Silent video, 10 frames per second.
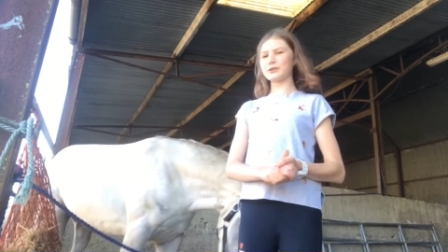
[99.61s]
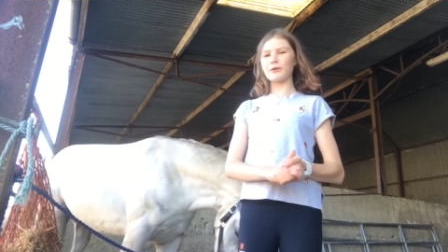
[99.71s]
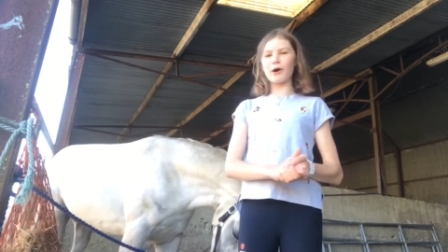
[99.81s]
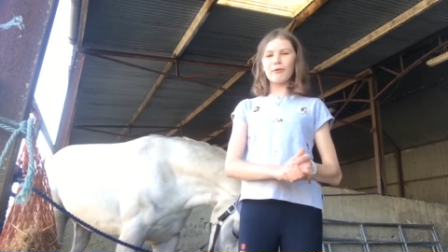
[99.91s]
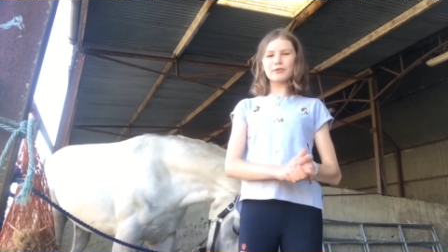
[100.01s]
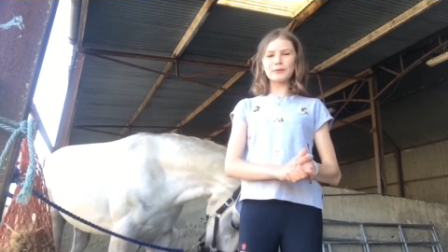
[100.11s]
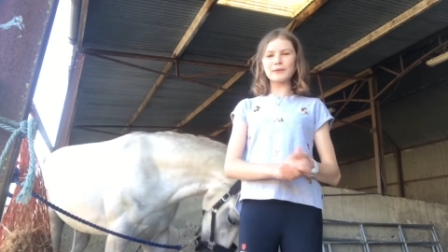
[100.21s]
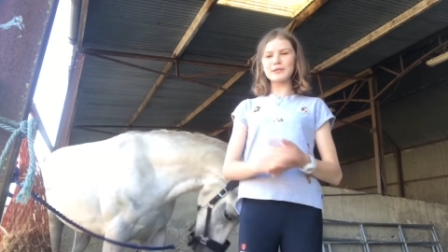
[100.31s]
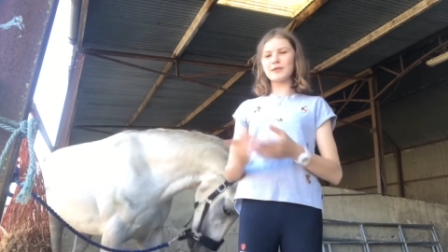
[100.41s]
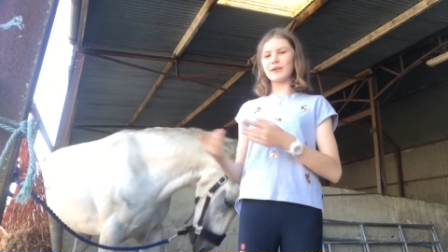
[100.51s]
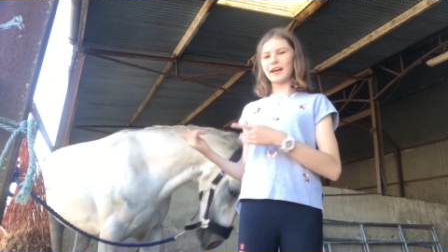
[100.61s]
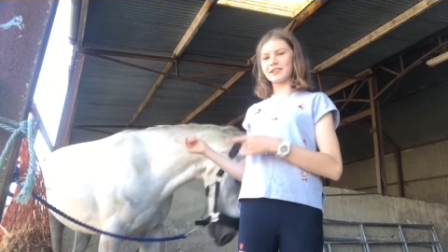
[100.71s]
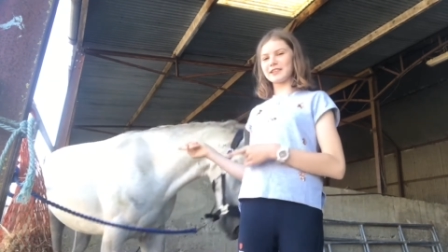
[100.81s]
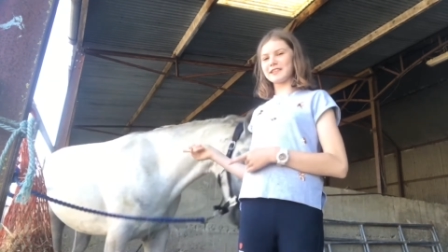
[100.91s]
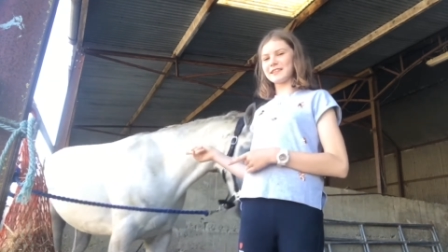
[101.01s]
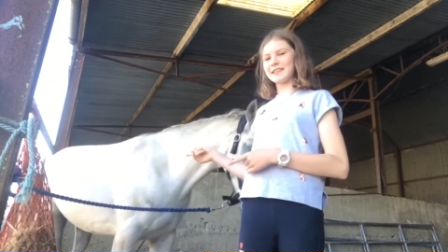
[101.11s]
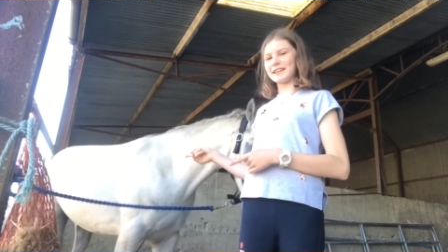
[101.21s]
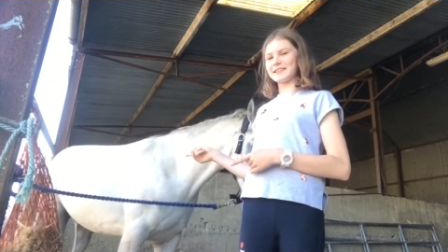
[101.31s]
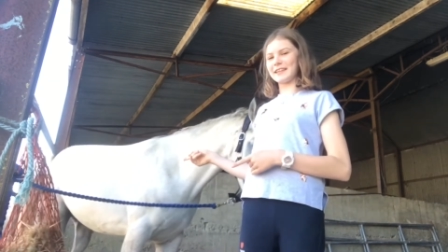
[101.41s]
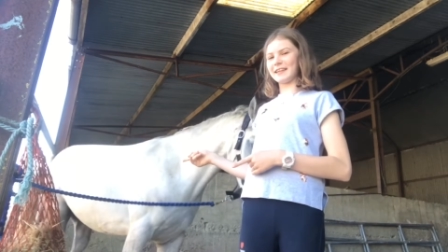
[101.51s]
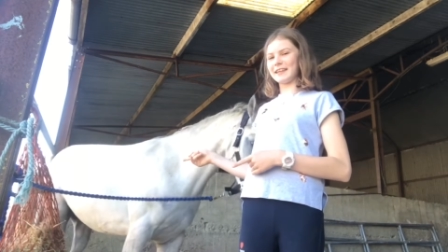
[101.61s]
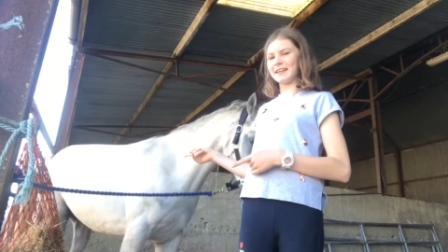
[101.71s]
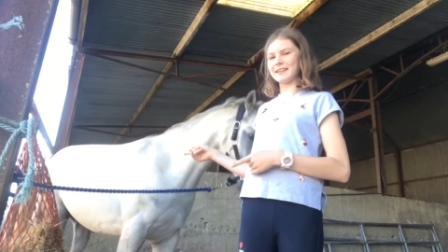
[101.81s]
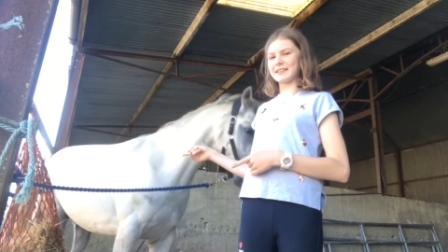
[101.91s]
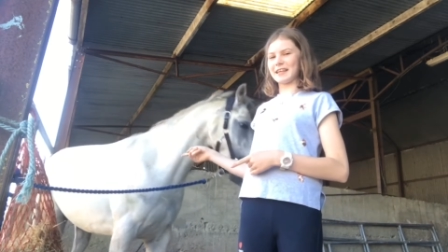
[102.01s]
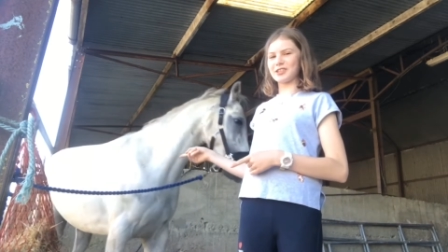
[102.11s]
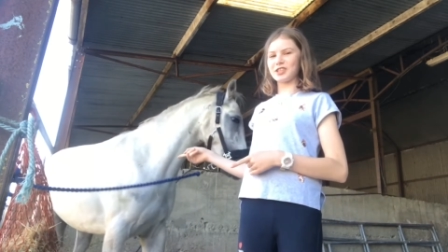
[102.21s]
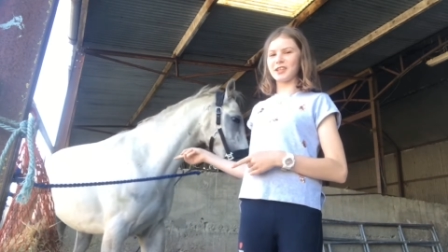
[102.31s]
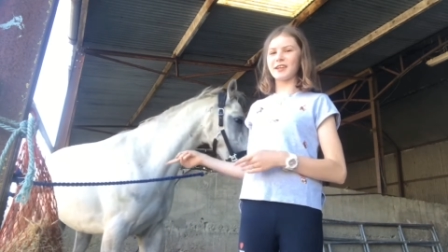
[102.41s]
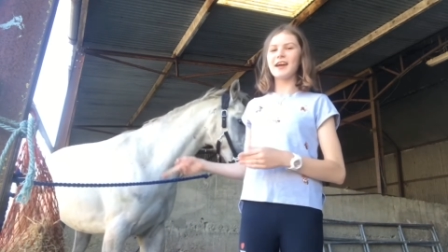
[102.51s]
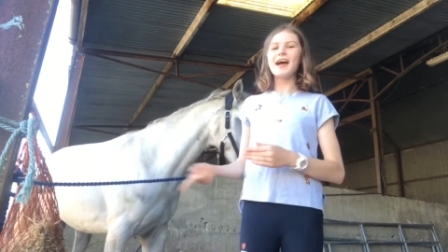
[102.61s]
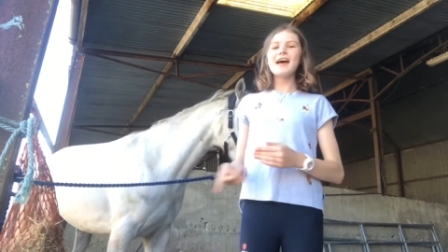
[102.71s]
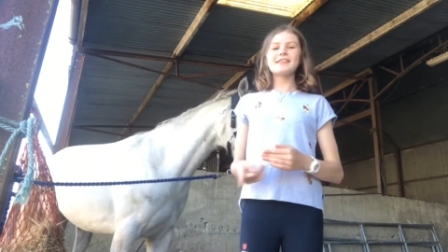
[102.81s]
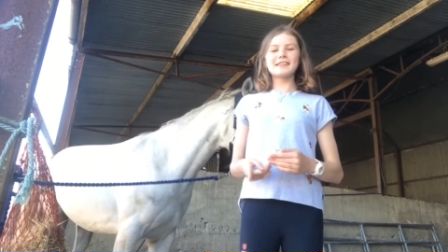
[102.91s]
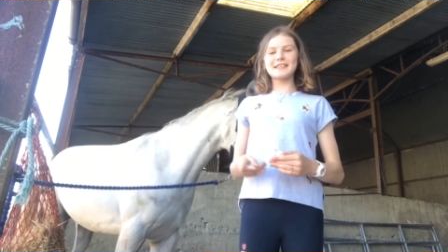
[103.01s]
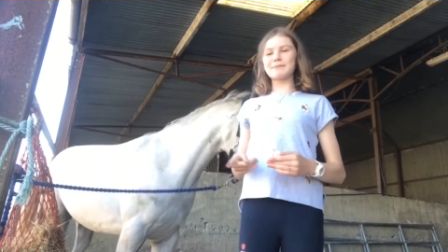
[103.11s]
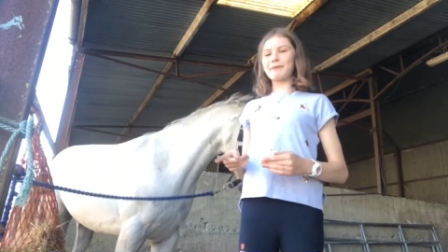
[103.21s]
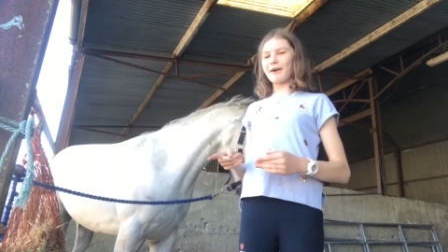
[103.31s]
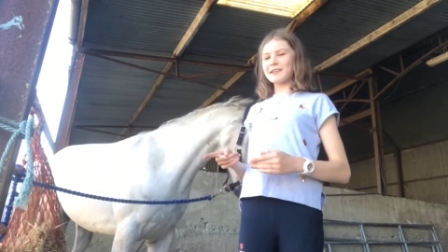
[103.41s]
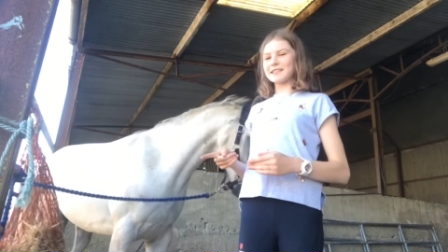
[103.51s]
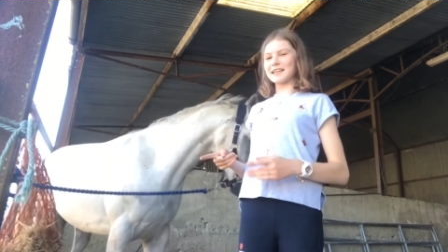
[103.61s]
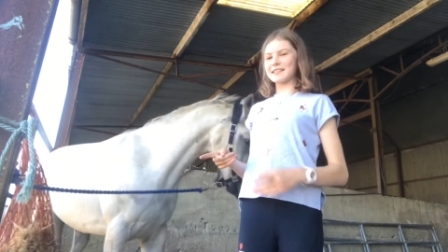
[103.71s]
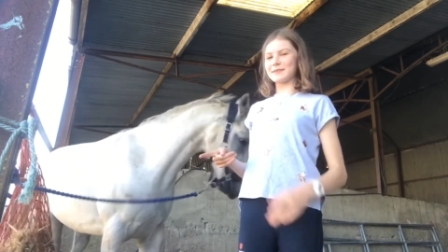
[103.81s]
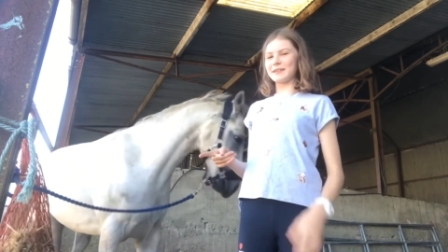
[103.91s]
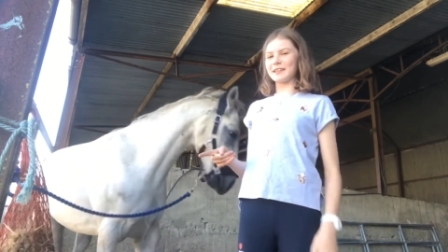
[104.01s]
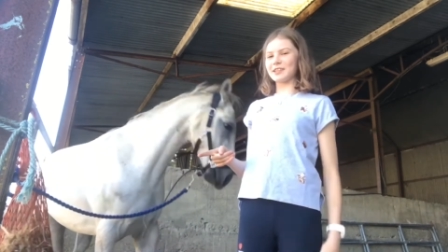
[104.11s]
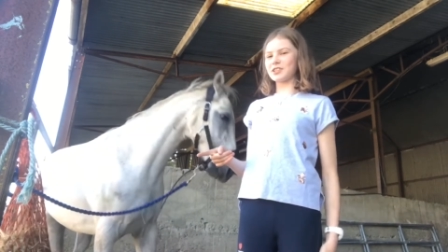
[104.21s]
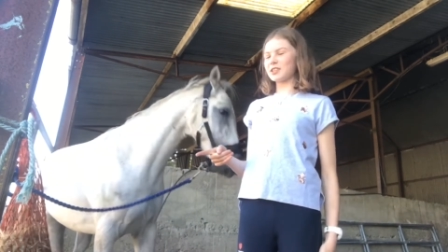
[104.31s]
too uncomfortable. So you can actually see that he is itching. This is because he has sweet itch.